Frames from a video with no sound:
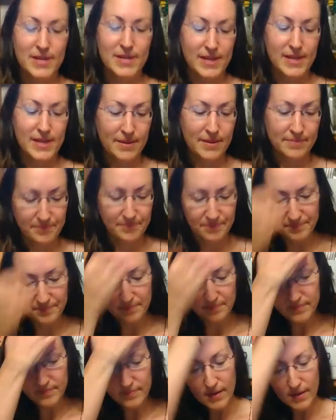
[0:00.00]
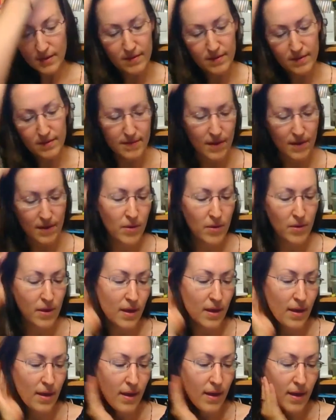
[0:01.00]
idea. So
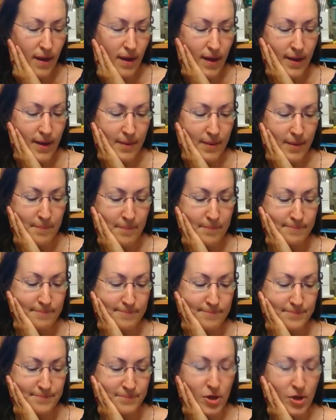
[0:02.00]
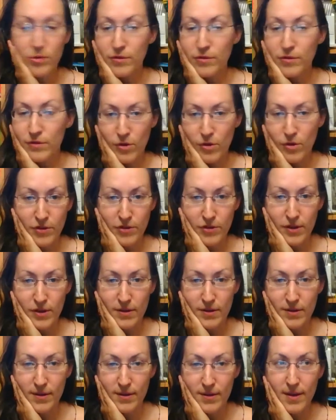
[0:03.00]
hostess coaching
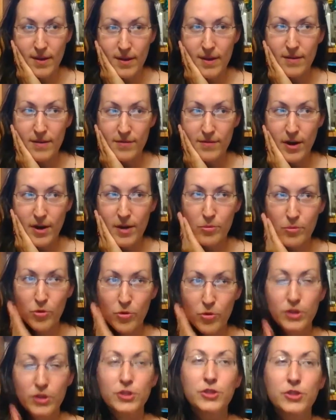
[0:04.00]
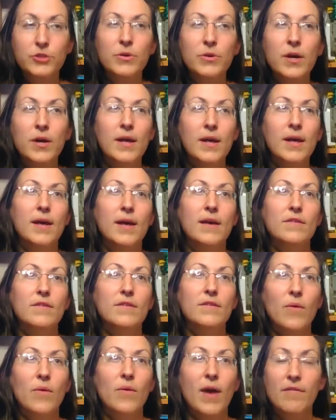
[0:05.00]
is very important too.
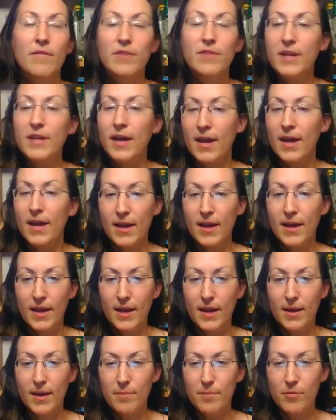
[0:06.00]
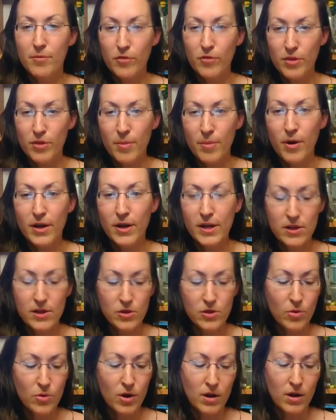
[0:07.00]
So every day before the party,
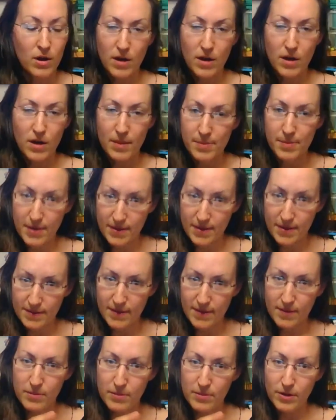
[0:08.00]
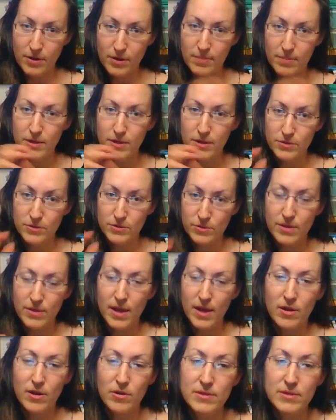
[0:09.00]
you are copy pasting a blurb to
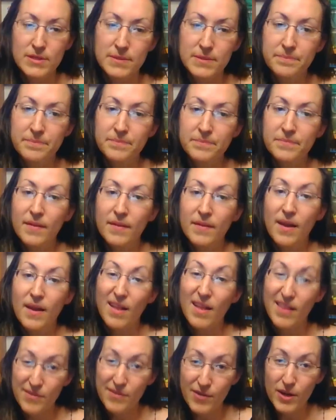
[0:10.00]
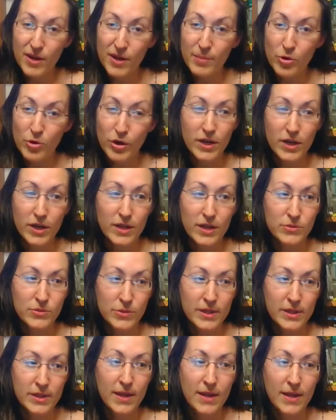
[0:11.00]
that host. And that's very important. It's
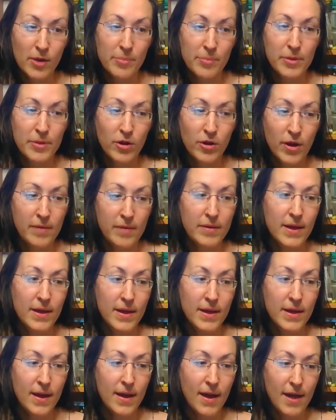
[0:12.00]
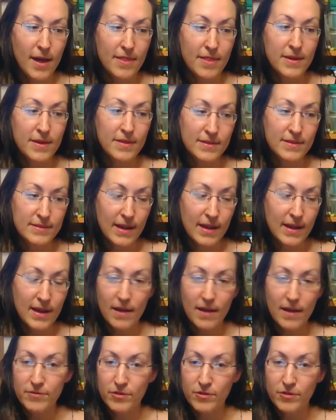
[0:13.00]
really helping her out. I think the day
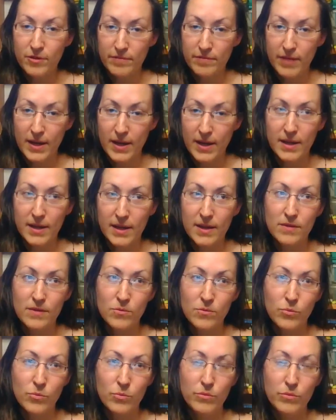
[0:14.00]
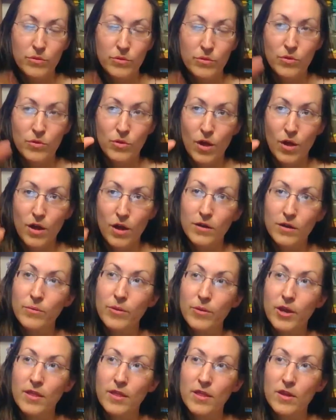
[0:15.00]
after inviting is the longer
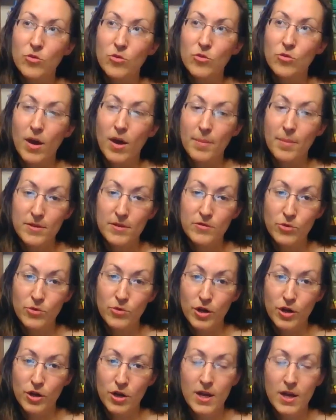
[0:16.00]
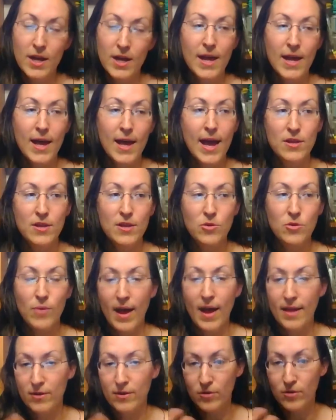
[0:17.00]
one that you copy to her, and you
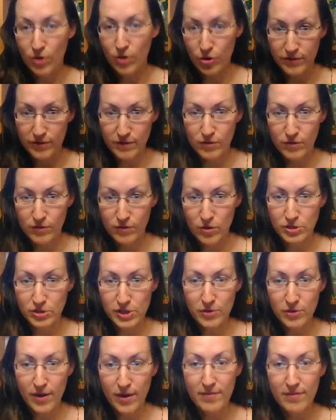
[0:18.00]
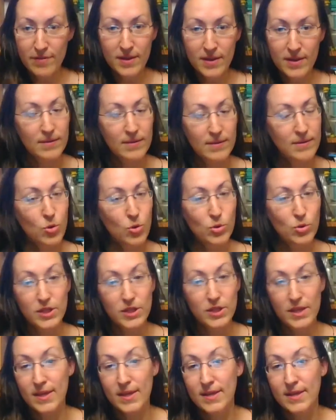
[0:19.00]
add the hostess coaching graphic, which I
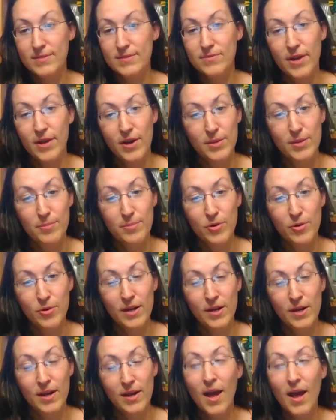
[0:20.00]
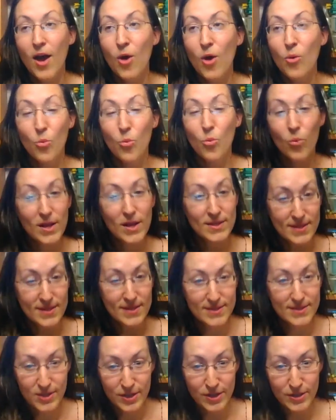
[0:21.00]
think is very important. Once I
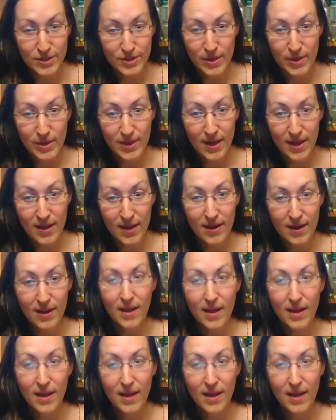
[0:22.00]
started doing that,